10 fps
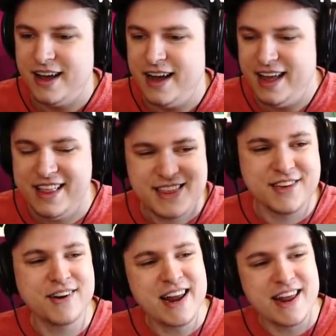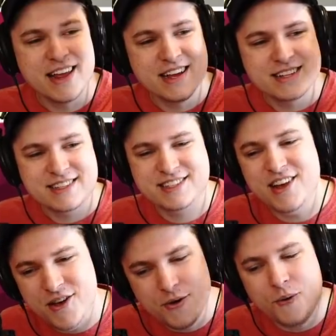All right, three,
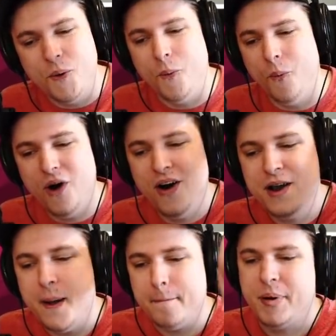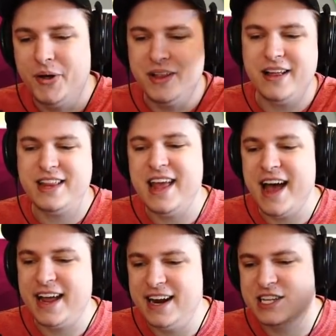two, one, pull out the
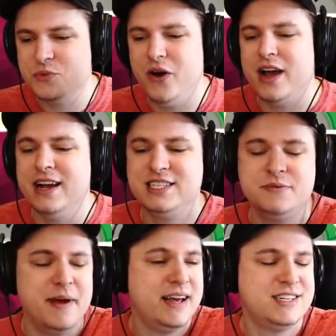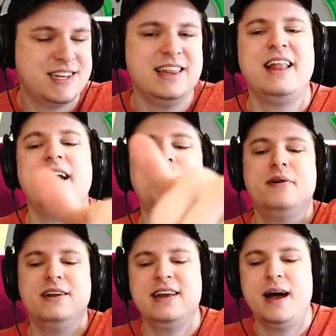egg. And as well, guys, smash the like
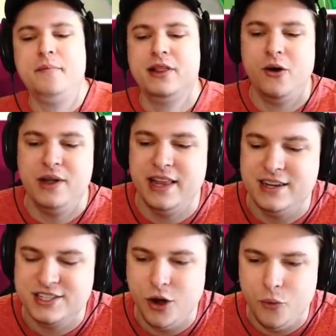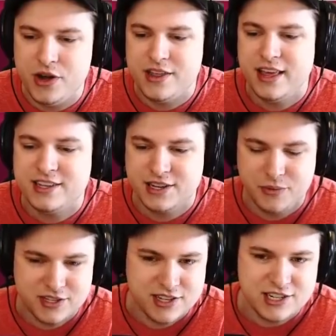button down below and let us know who you think is going to
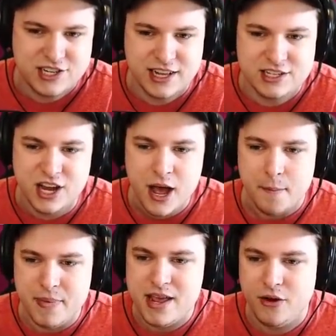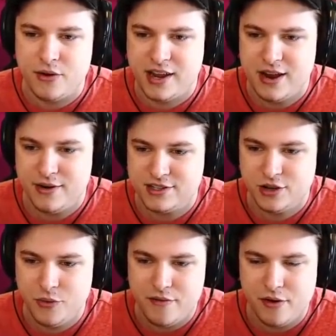win today's challenge, me or Kira.
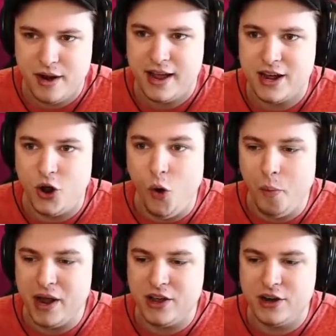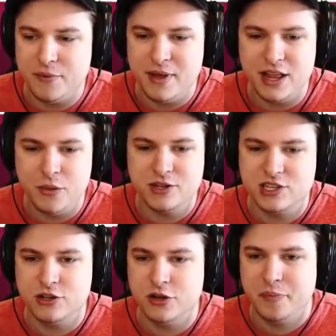So we have our egg out. Oh my god, it immediately wants to go to the